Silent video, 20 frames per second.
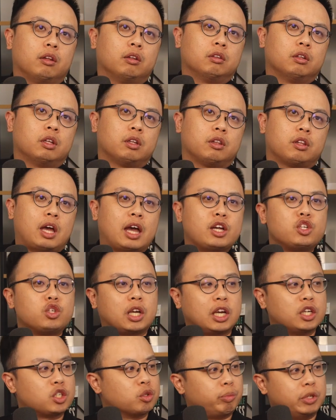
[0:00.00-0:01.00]
the
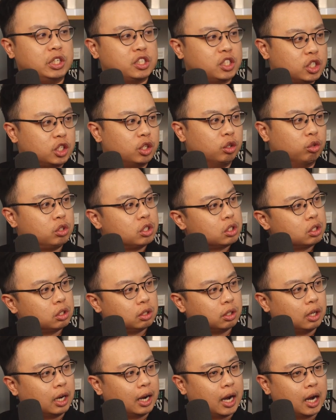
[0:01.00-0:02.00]
education piece is huge.
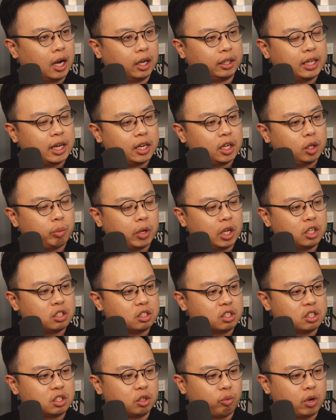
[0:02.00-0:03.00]
Getting
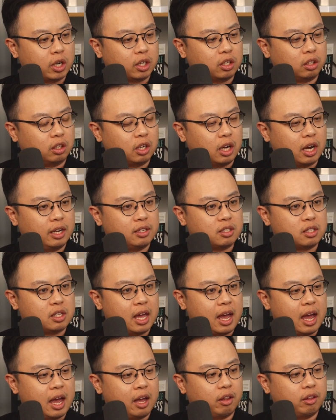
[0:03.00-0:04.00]
patients to recognize
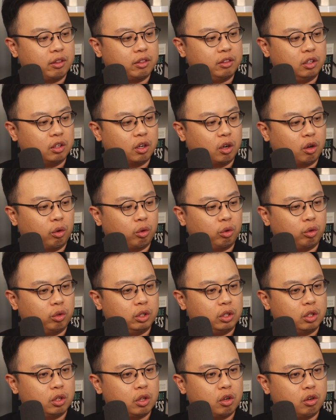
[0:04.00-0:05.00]
that
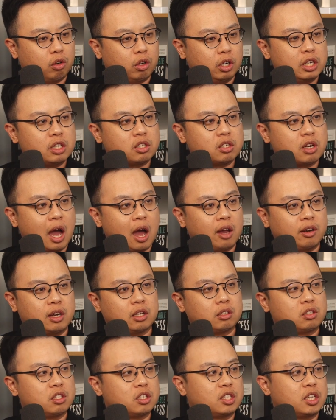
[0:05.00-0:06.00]
there is not
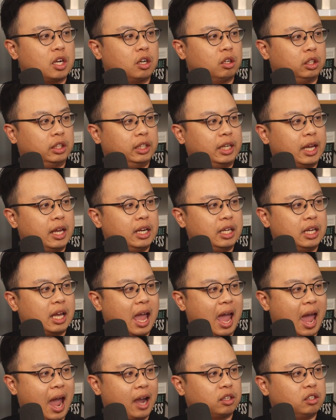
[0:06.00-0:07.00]
necessarily any
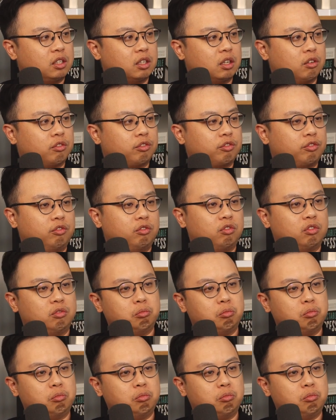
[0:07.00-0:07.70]
active